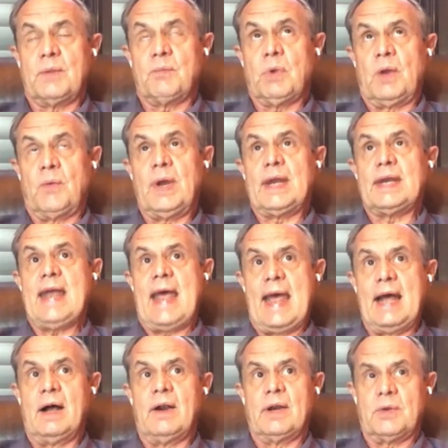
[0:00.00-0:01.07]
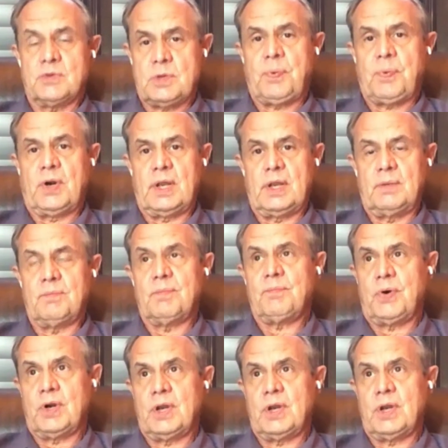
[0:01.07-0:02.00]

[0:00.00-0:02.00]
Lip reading: when it went down, it was a pretty